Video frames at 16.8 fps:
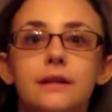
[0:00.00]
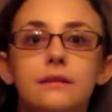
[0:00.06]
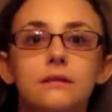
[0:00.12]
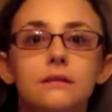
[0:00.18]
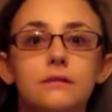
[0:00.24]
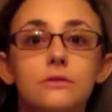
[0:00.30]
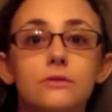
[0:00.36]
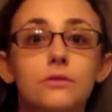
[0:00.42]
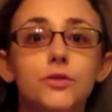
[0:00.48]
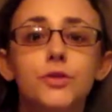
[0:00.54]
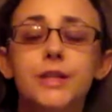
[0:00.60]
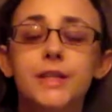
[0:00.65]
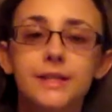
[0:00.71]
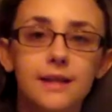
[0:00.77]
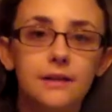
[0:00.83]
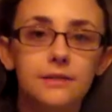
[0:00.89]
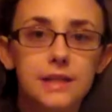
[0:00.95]
like little
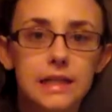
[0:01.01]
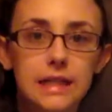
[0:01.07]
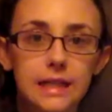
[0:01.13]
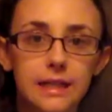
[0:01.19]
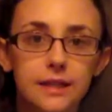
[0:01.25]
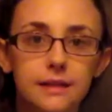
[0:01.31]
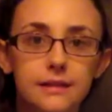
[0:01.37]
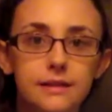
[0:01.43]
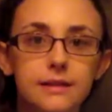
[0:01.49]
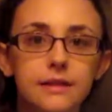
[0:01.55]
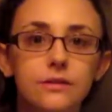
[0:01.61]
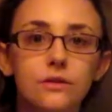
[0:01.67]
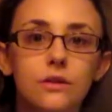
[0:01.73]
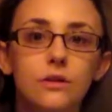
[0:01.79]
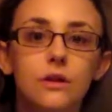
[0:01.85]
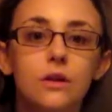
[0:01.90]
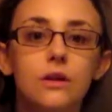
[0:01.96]
treats out to kids,
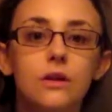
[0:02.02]
and